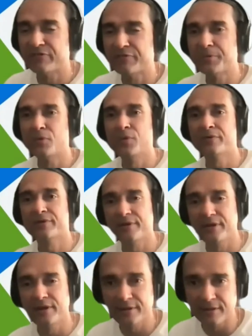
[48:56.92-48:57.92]
for having me over.
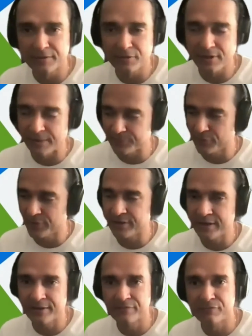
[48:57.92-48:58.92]
Really, uh, you're absolutely
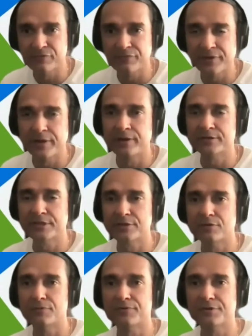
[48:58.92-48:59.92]
right. This was a very
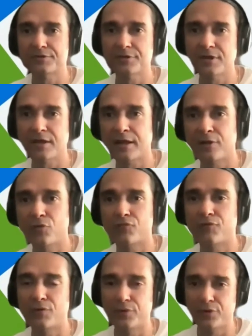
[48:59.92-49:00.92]
interesting conversation, and I
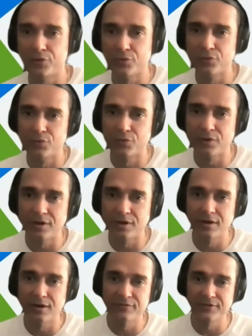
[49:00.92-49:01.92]
look forward to
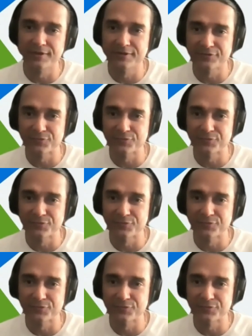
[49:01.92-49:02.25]
uh, seeing